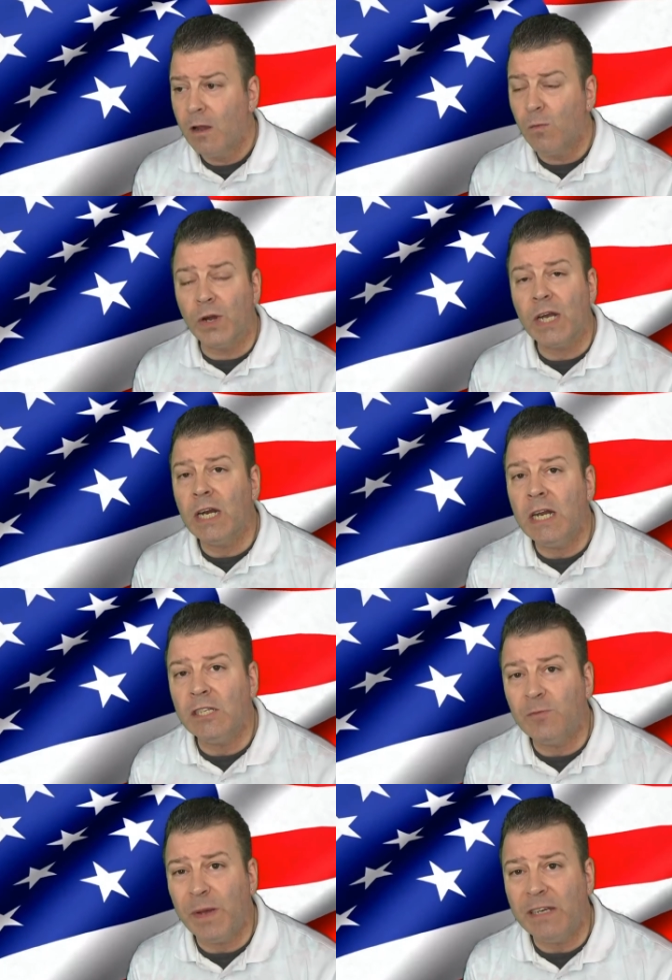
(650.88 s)
we're going to
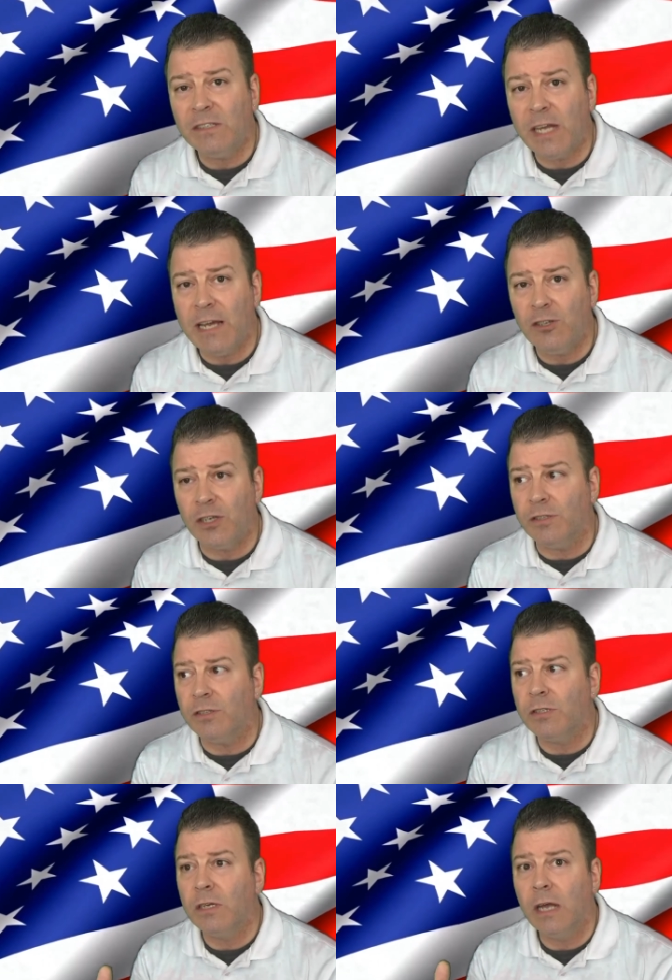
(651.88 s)
need space
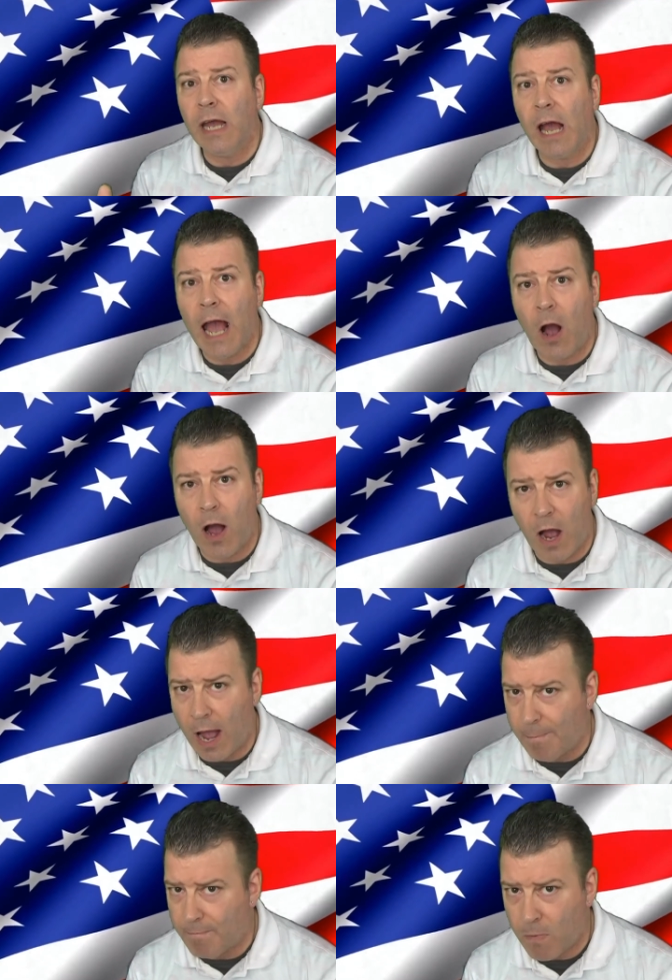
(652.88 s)
stations
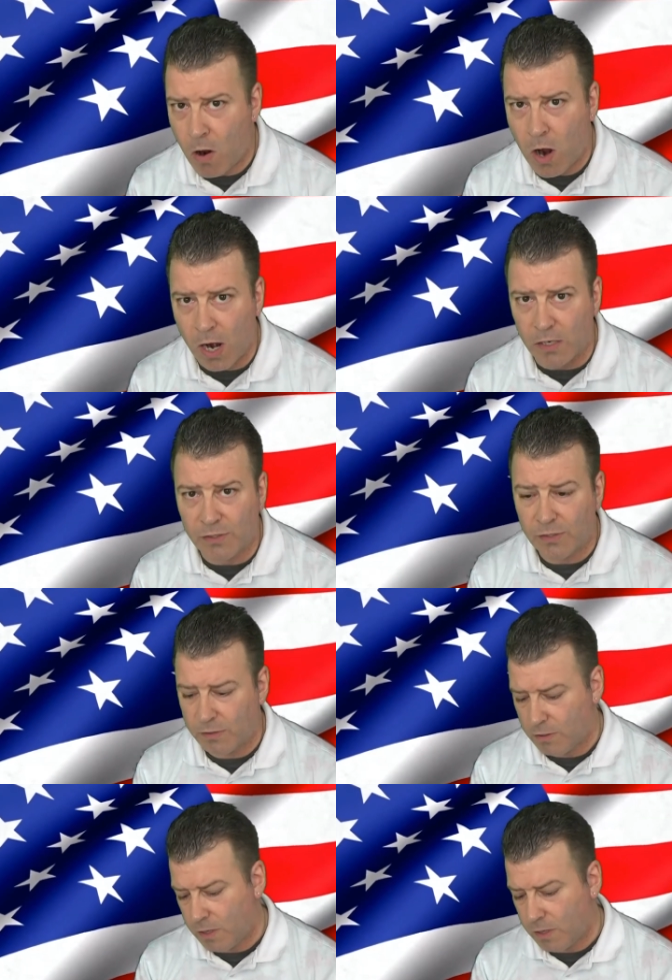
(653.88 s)
at Mars,